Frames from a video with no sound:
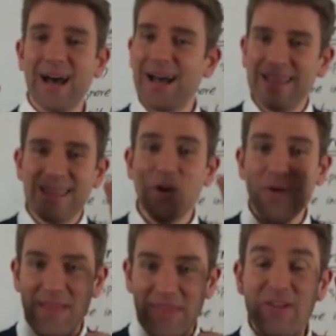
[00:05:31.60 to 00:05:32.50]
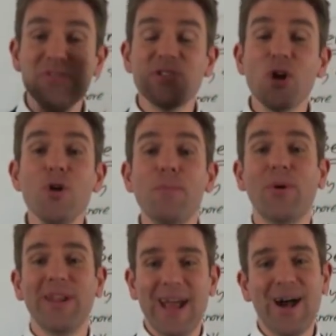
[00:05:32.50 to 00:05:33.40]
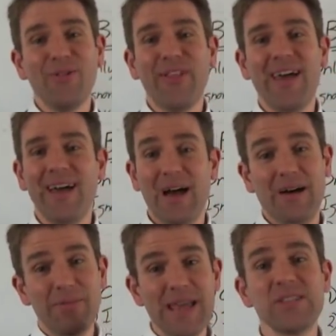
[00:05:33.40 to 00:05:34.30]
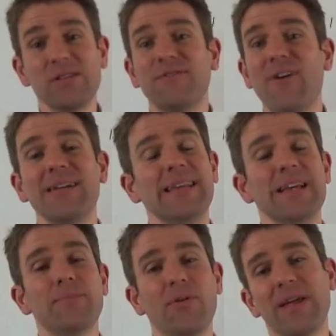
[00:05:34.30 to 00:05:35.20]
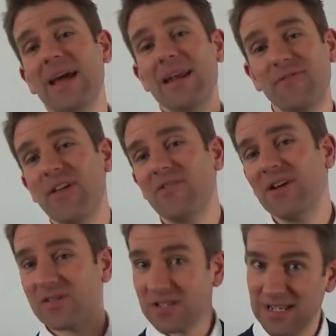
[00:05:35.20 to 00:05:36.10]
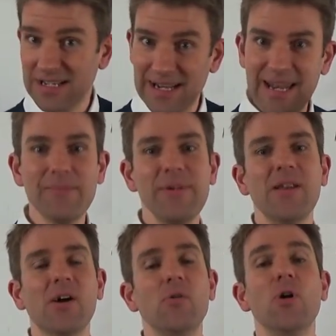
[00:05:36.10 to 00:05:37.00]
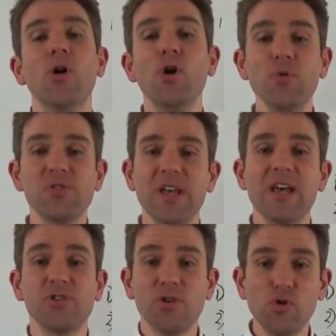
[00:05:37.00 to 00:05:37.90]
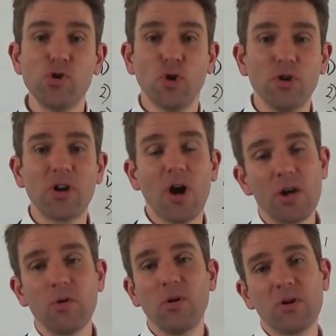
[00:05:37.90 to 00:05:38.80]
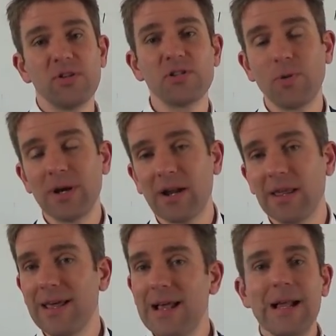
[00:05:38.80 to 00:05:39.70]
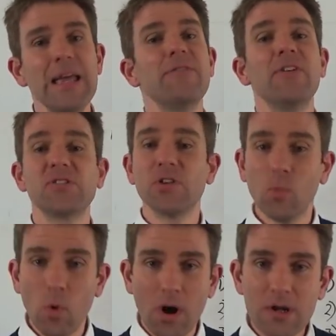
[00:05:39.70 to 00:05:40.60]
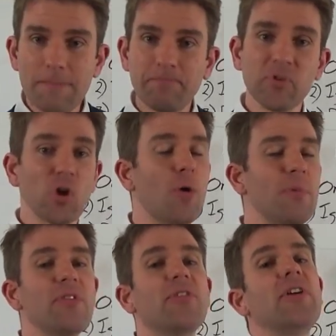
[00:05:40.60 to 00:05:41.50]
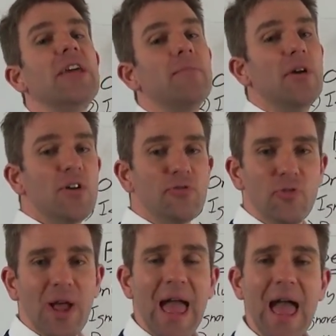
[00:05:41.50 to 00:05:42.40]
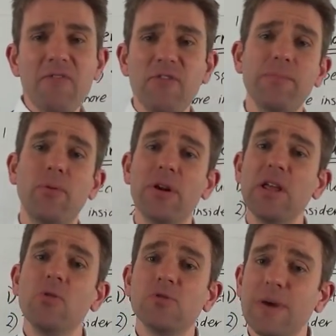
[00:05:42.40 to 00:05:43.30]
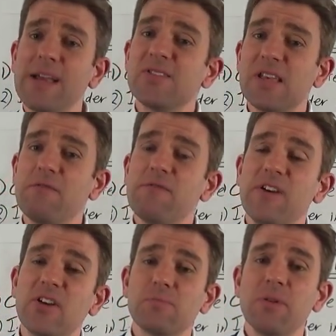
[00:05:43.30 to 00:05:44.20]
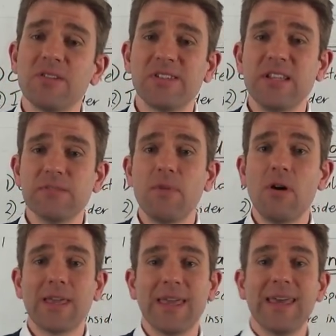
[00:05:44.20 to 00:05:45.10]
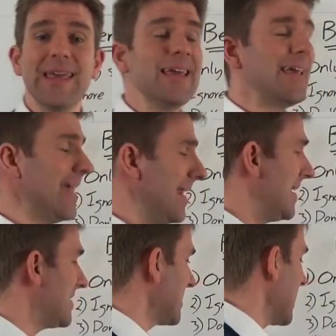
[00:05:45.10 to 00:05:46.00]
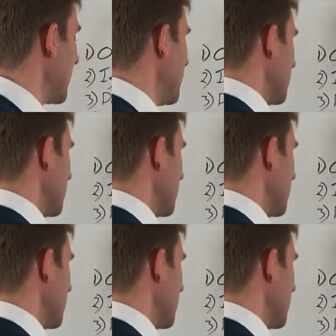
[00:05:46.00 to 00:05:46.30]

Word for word: Uh, you know, there is nobody out there. I'm yet to find anybody. And if there is, let me know who says that you shouldn't cut your losses quickly. If it's the one common theme through everybody who's made seven figures plus in this market, it is that